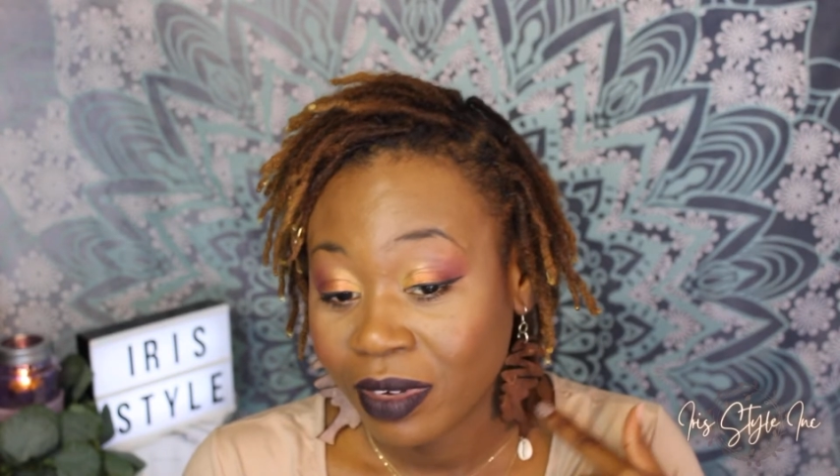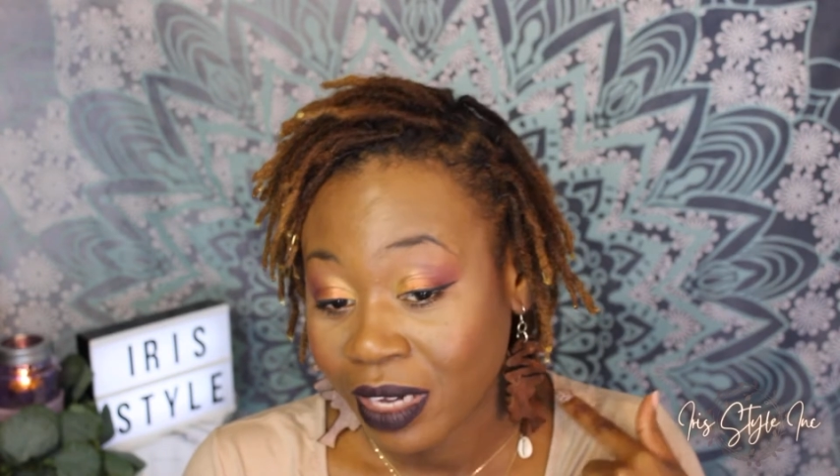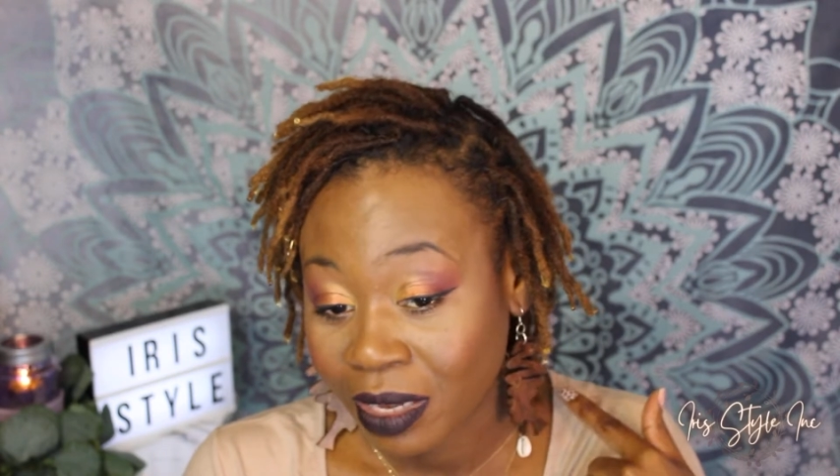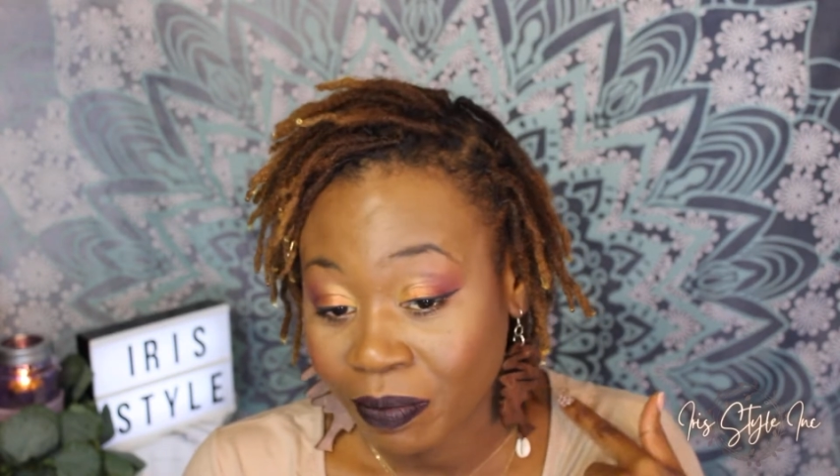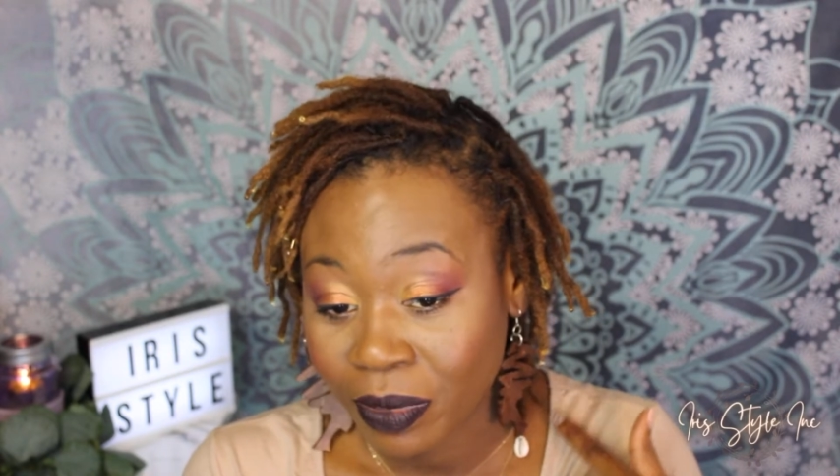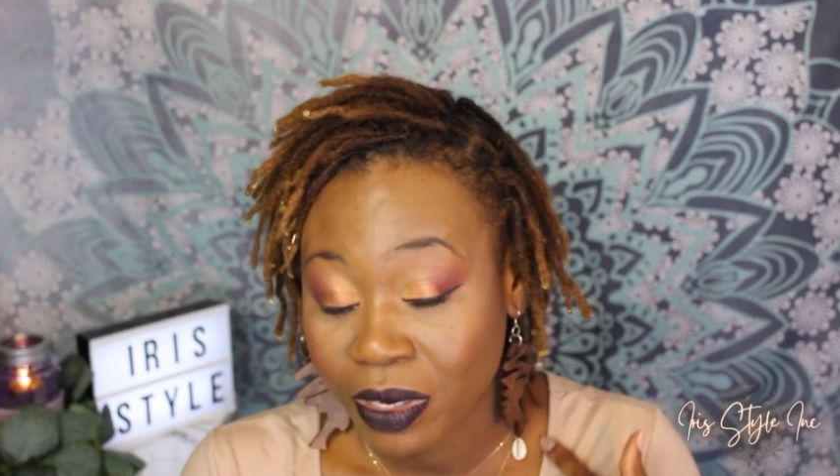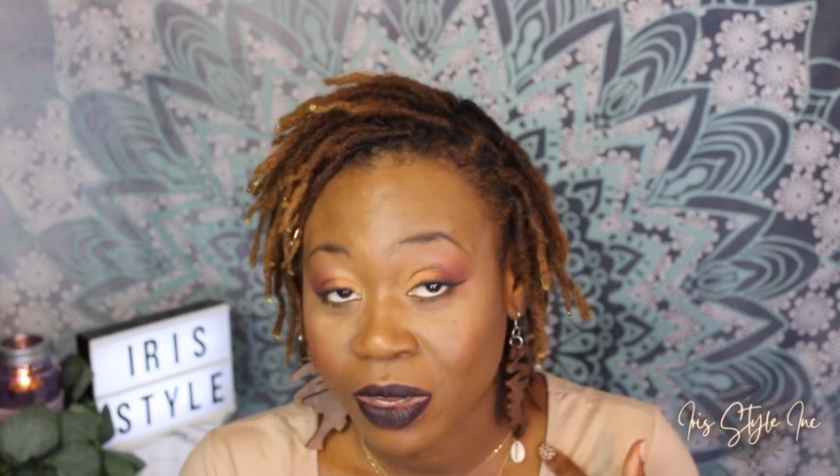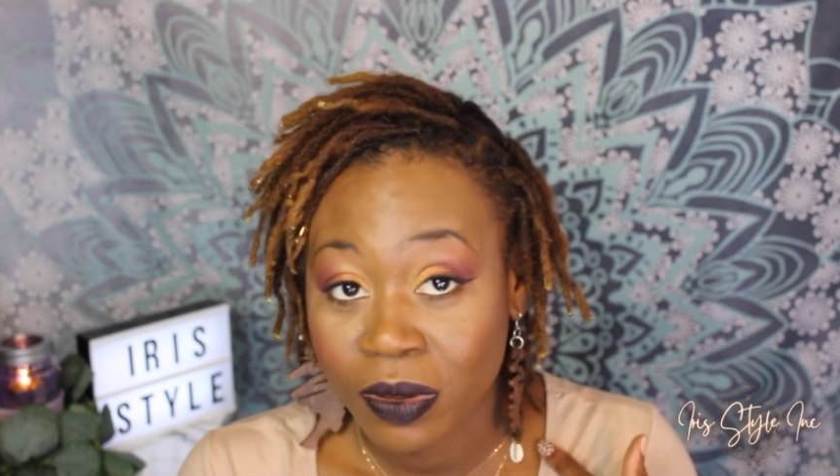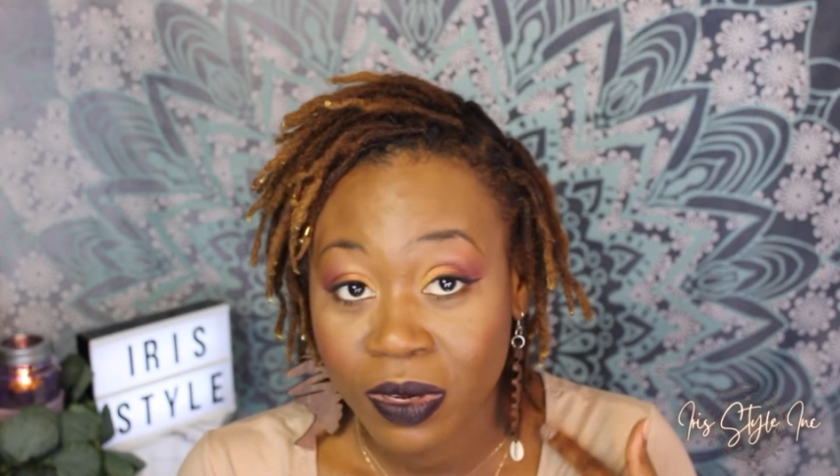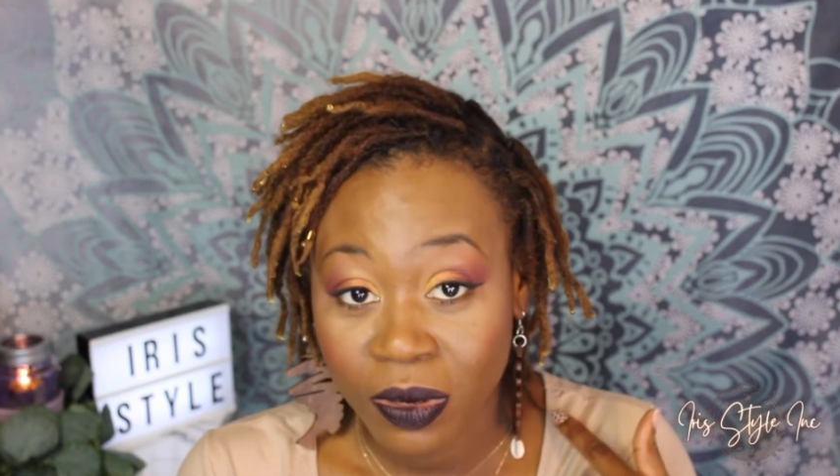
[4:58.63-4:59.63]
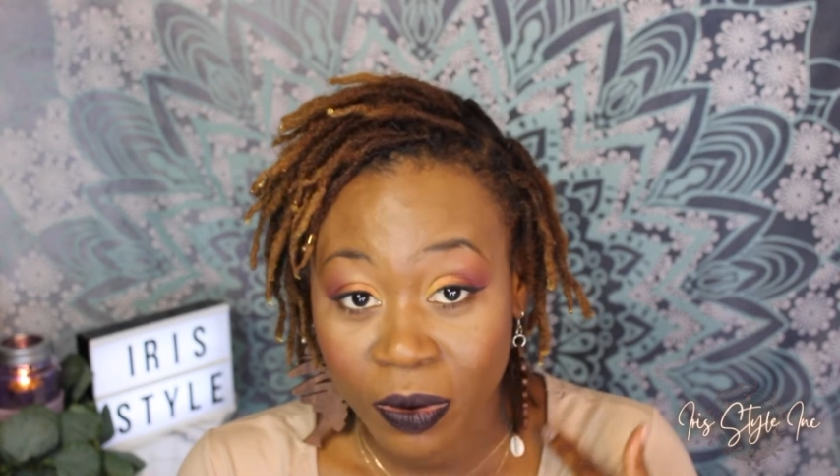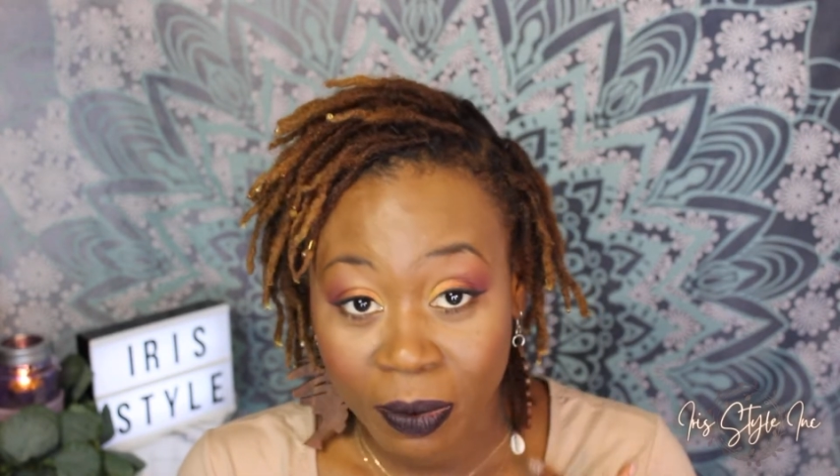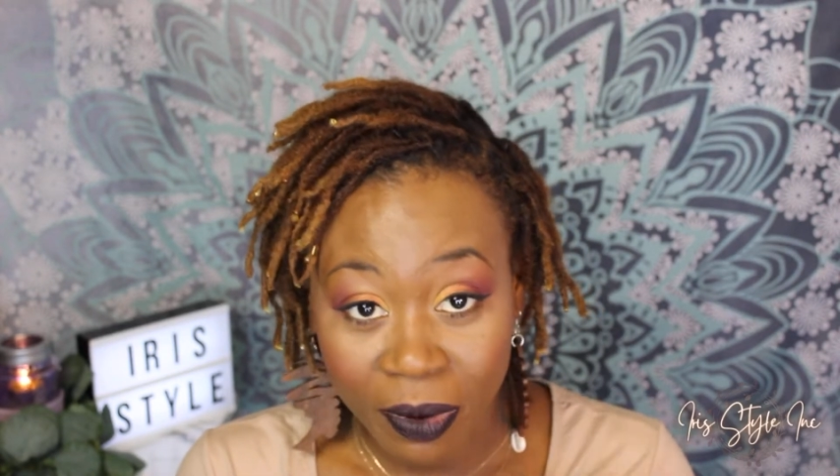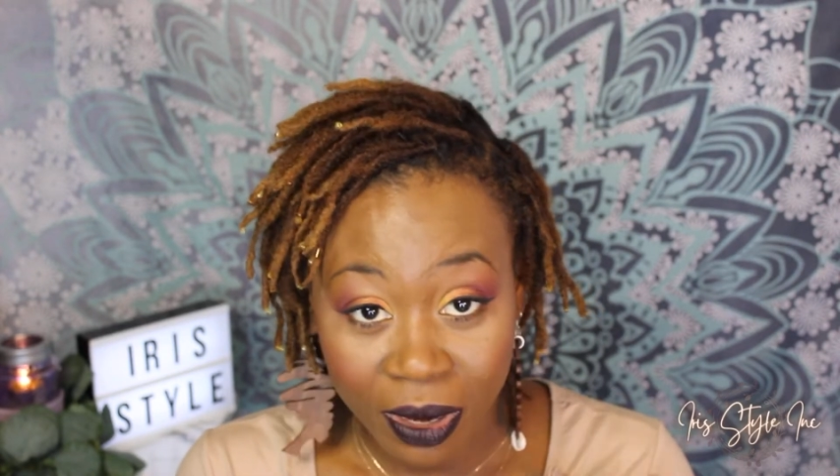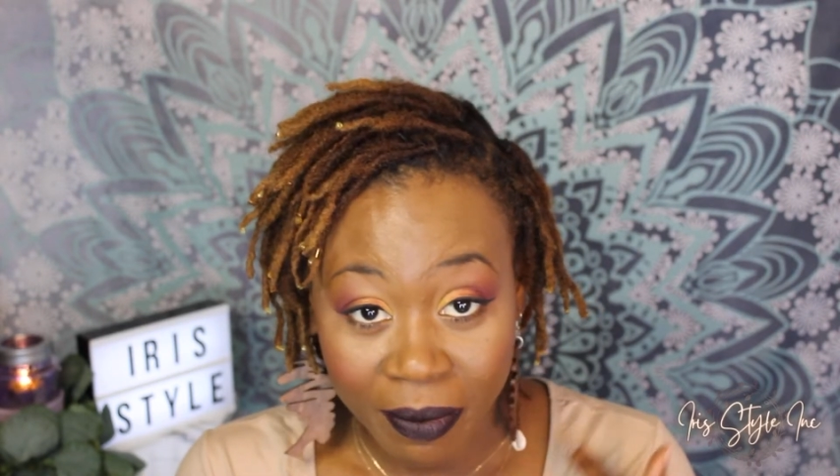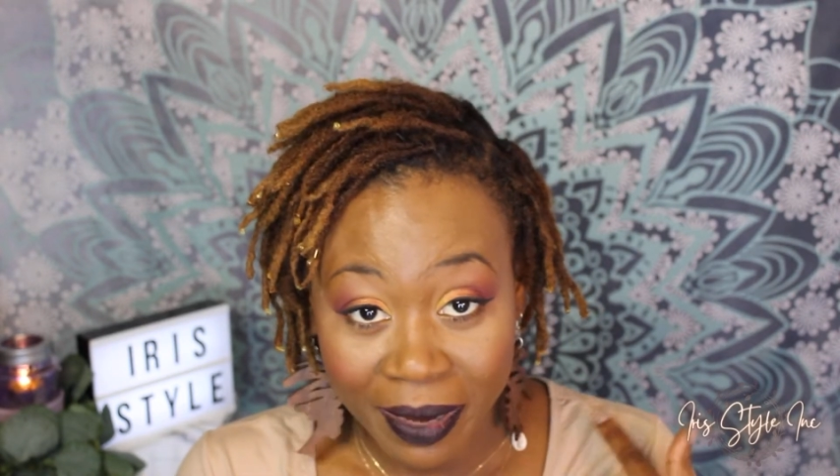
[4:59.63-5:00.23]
like below the lower part of